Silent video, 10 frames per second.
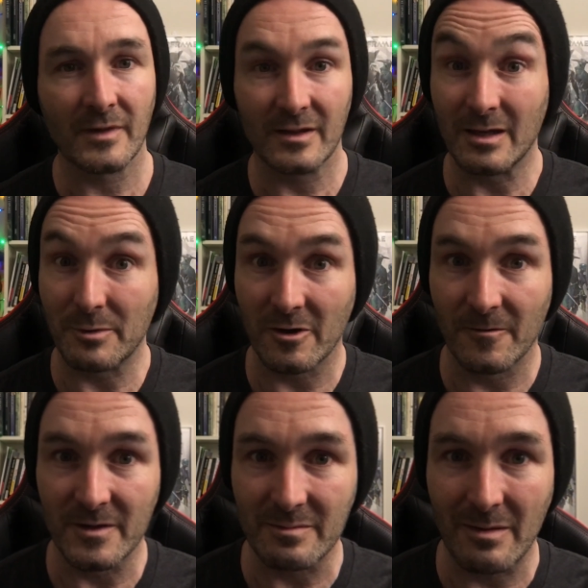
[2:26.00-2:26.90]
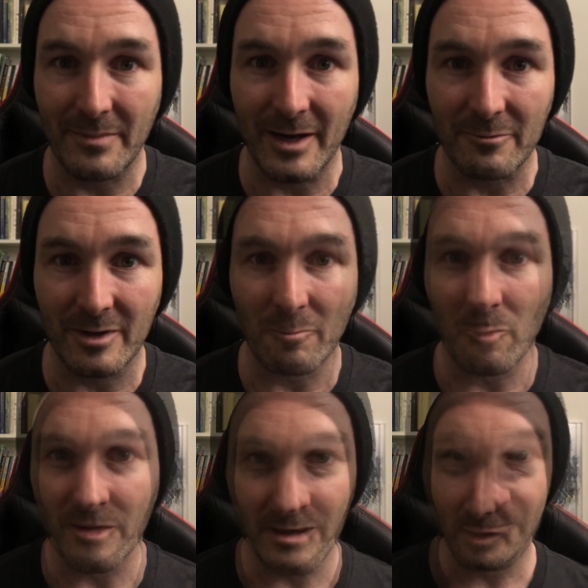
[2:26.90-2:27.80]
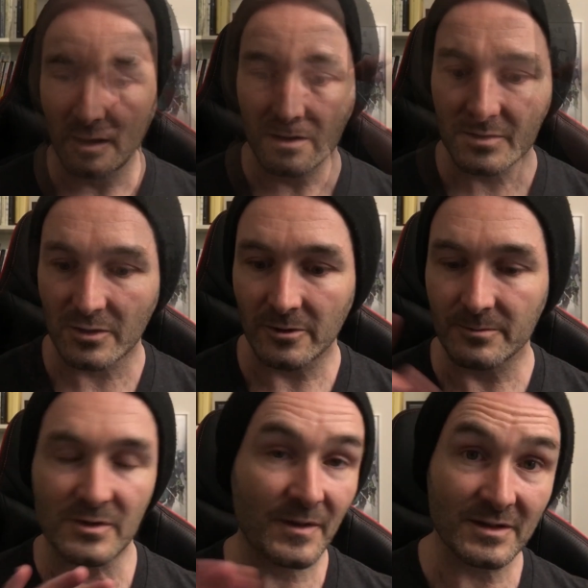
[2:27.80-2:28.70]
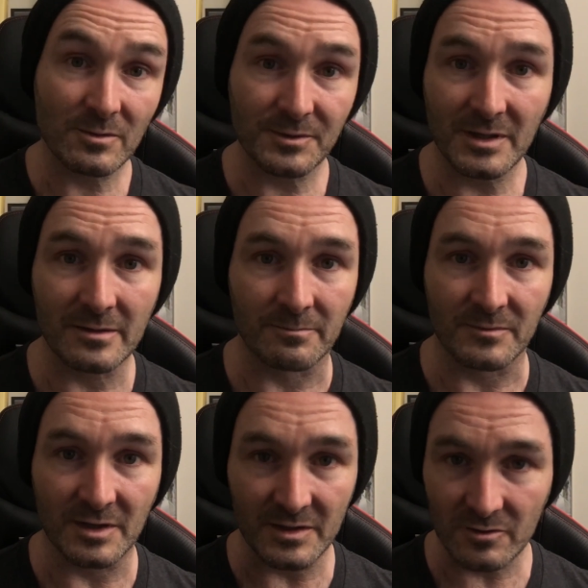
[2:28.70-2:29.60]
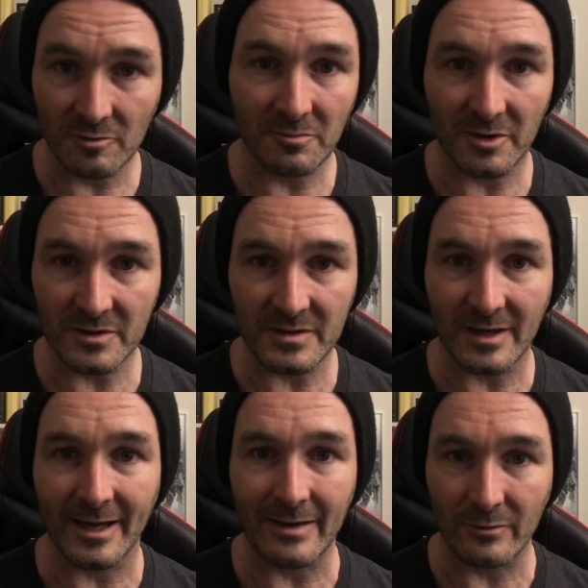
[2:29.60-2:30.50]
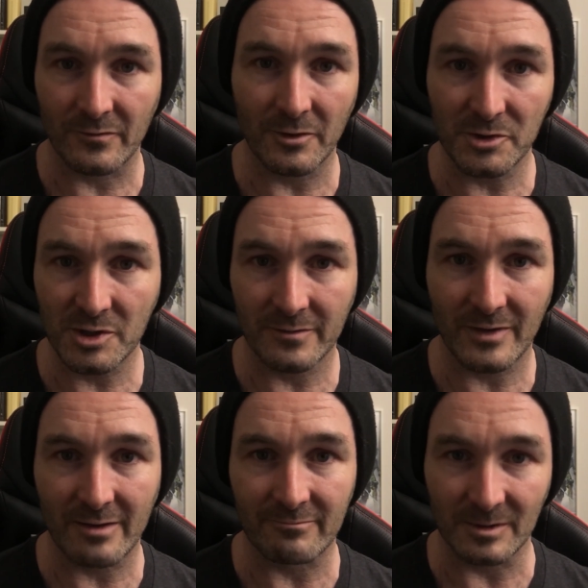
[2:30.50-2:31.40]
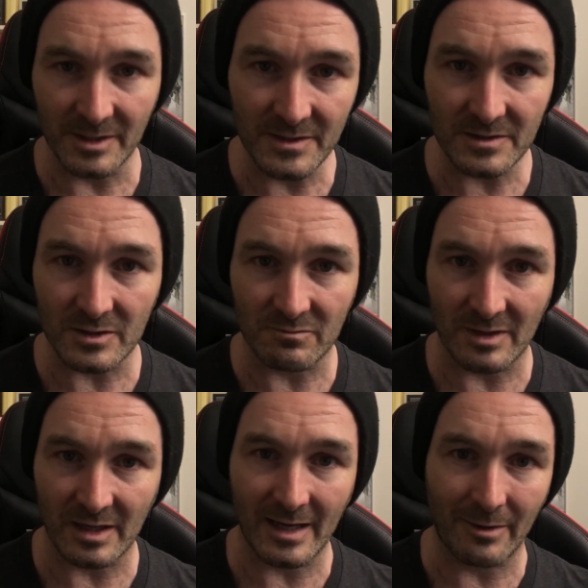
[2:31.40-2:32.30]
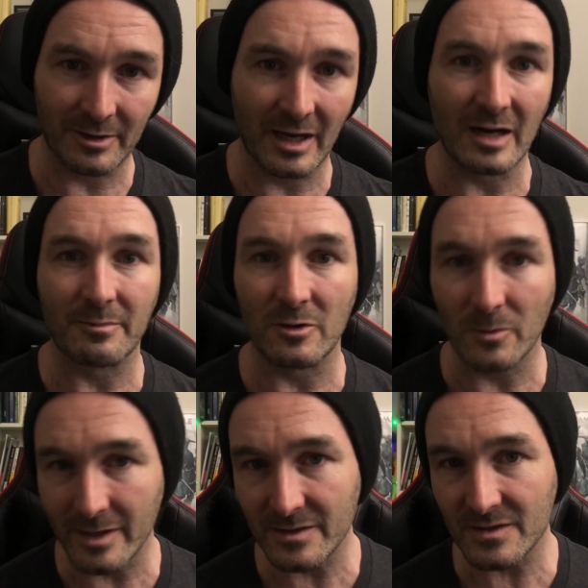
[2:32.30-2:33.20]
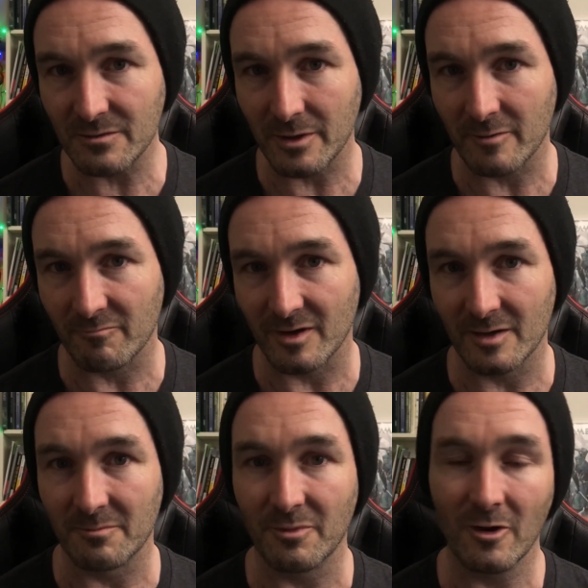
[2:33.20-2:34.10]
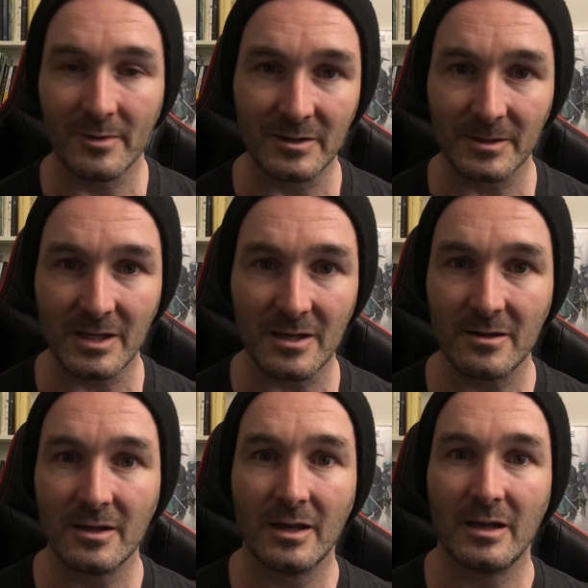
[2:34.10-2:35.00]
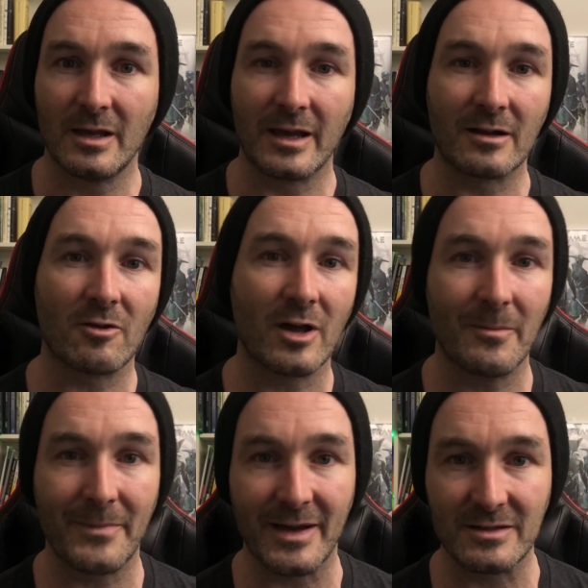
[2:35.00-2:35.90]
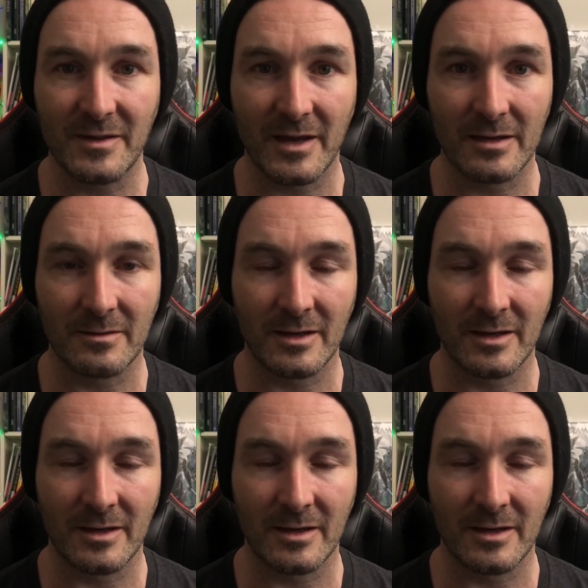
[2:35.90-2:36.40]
There we go, there's my battery warning. So that's all done. The Discord bot I have a version of that released. It's running now on AWS, so it can run permanently. And I'll come back to that